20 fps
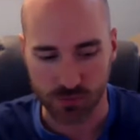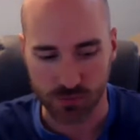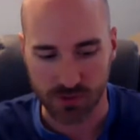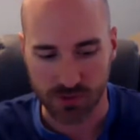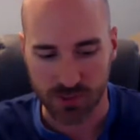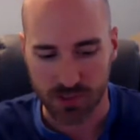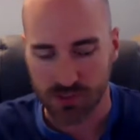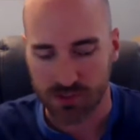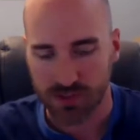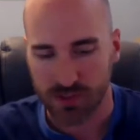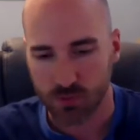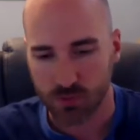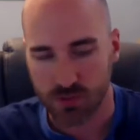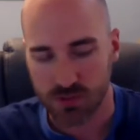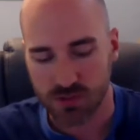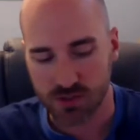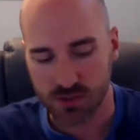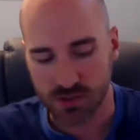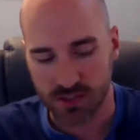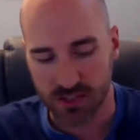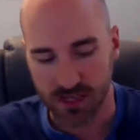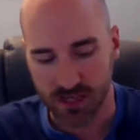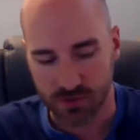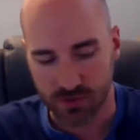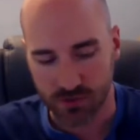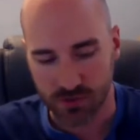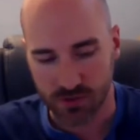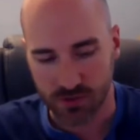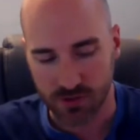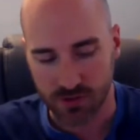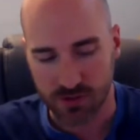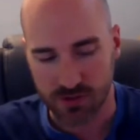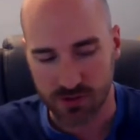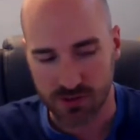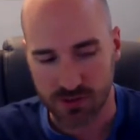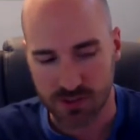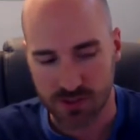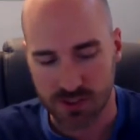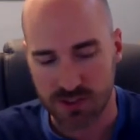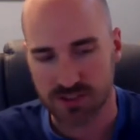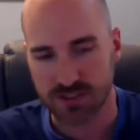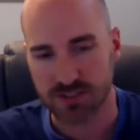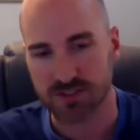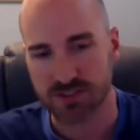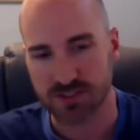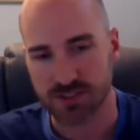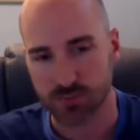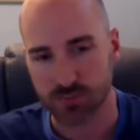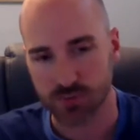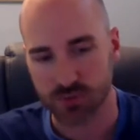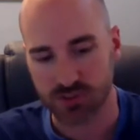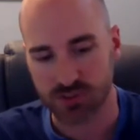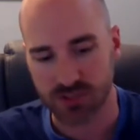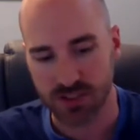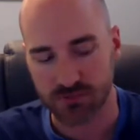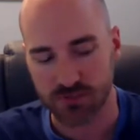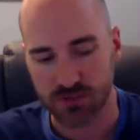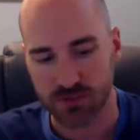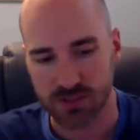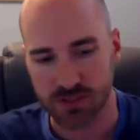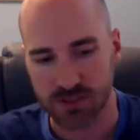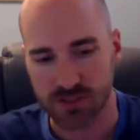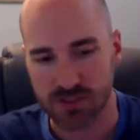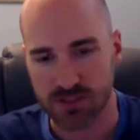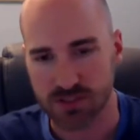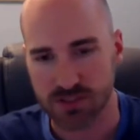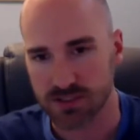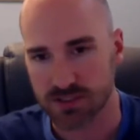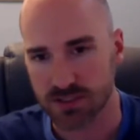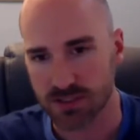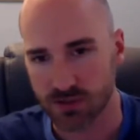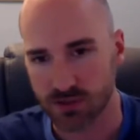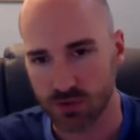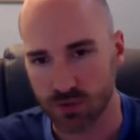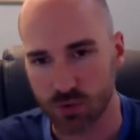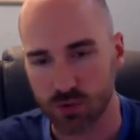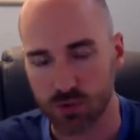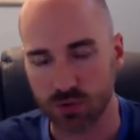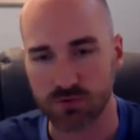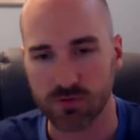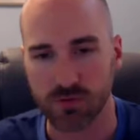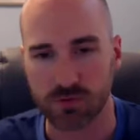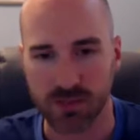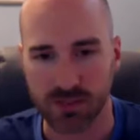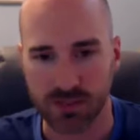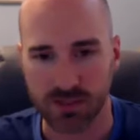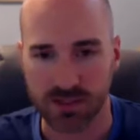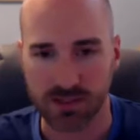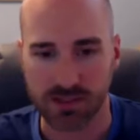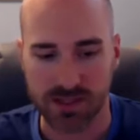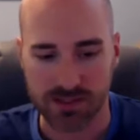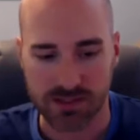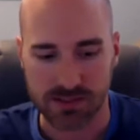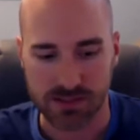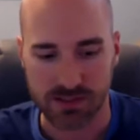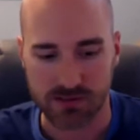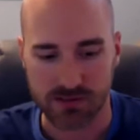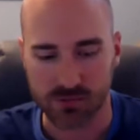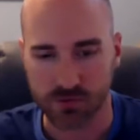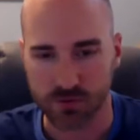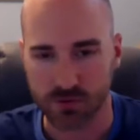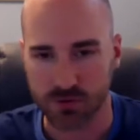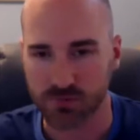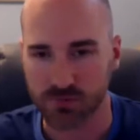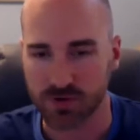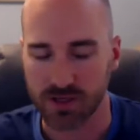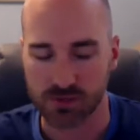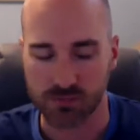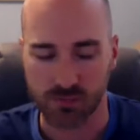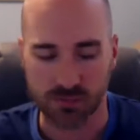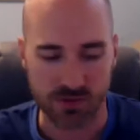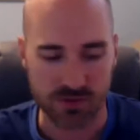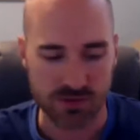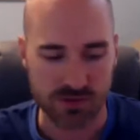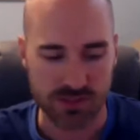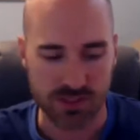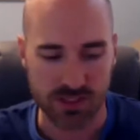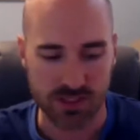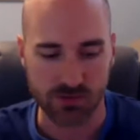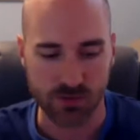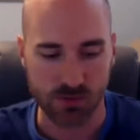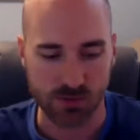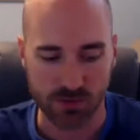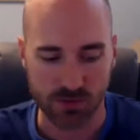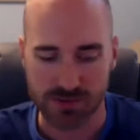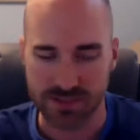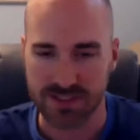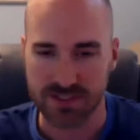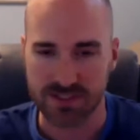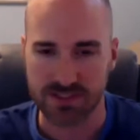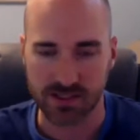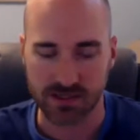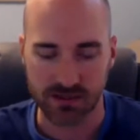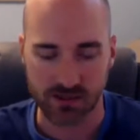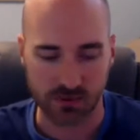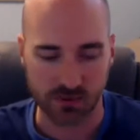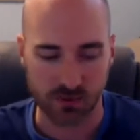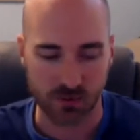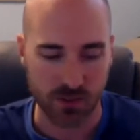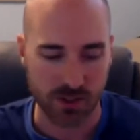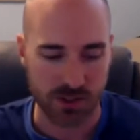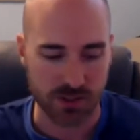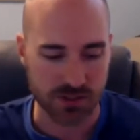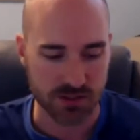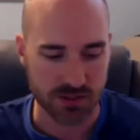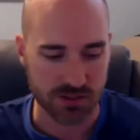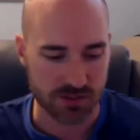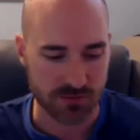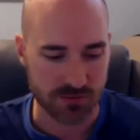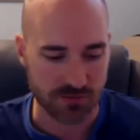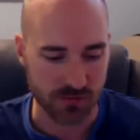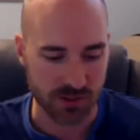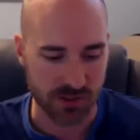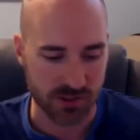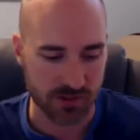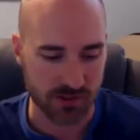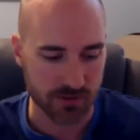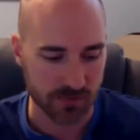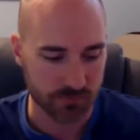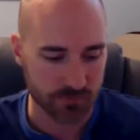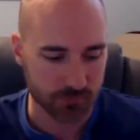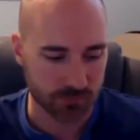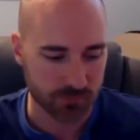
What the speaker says: But that way you can gather just the simple stuff you need just to get a hold of them and get an idea for their event, but you save all the detailed questions for later.